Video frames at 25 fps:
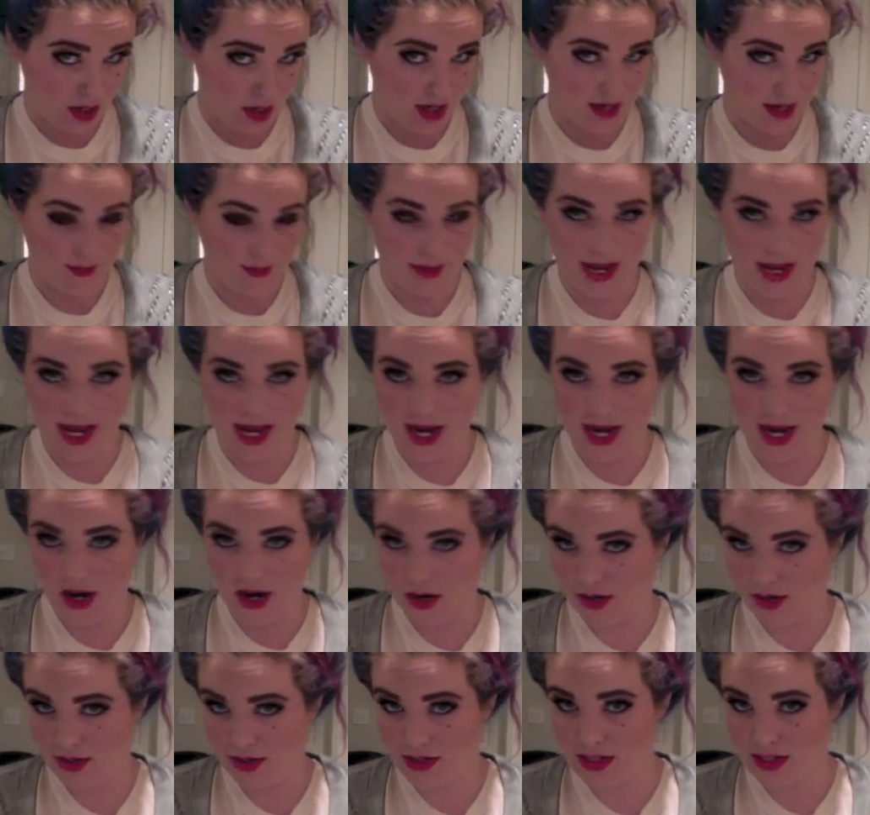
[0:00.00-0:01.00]
and my
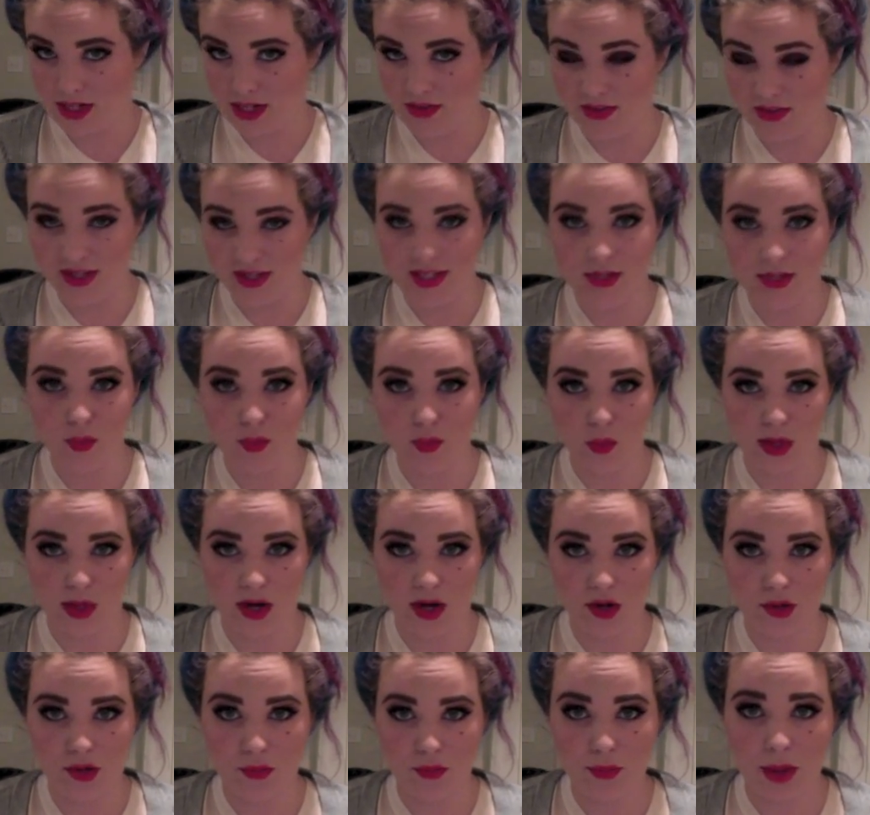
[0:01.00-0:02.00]
hair's in this
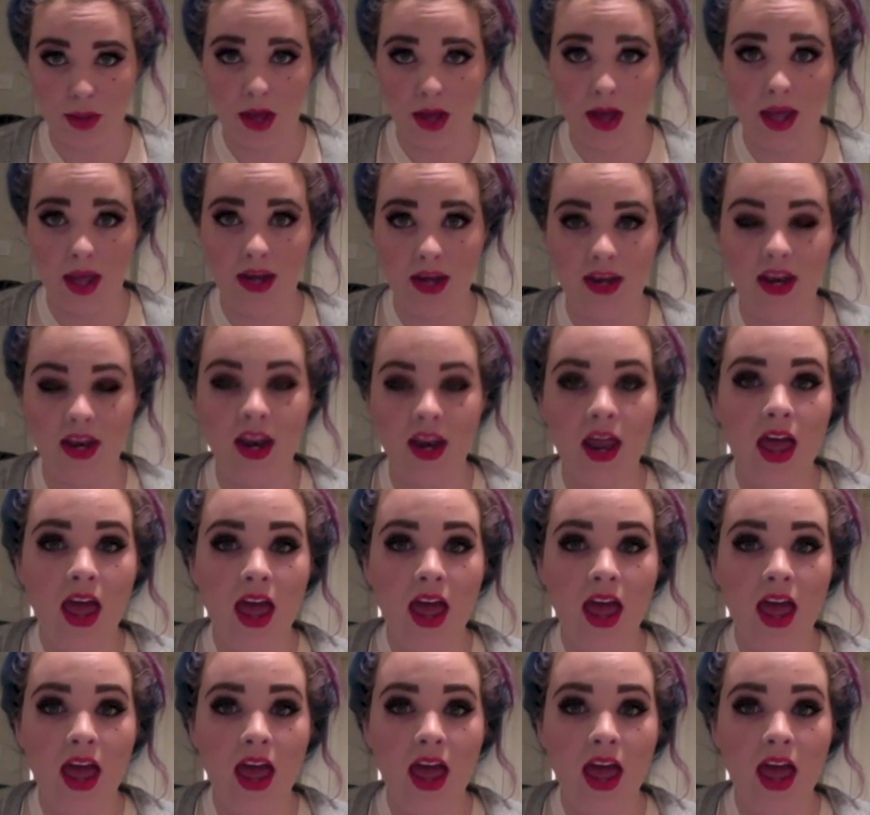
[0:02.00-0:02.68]
weird bun